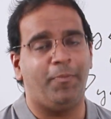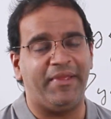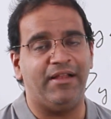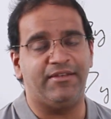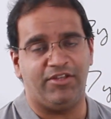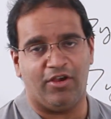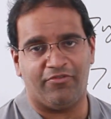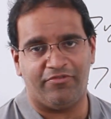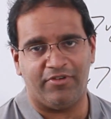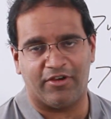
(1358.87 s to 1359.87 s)
you won't be
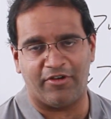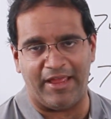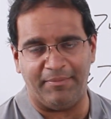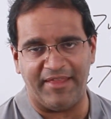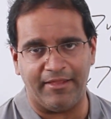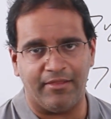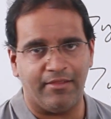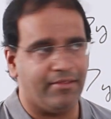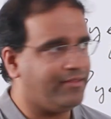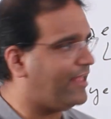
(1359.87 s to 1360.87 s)
guilty of a
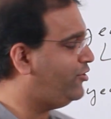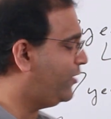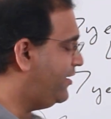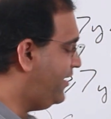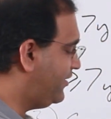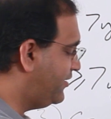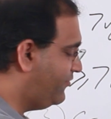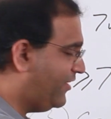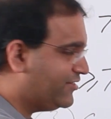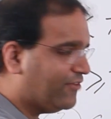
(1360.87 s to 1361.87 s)
crime then. Then you can
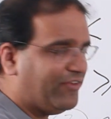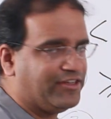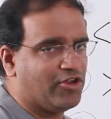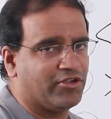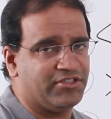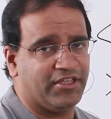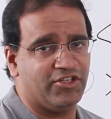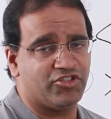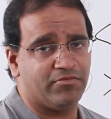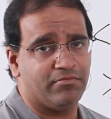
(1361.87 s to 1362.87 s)
take the defense of
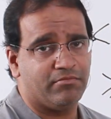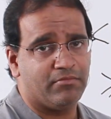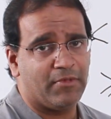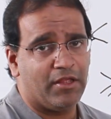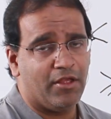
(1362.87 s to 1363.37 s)
intoxication.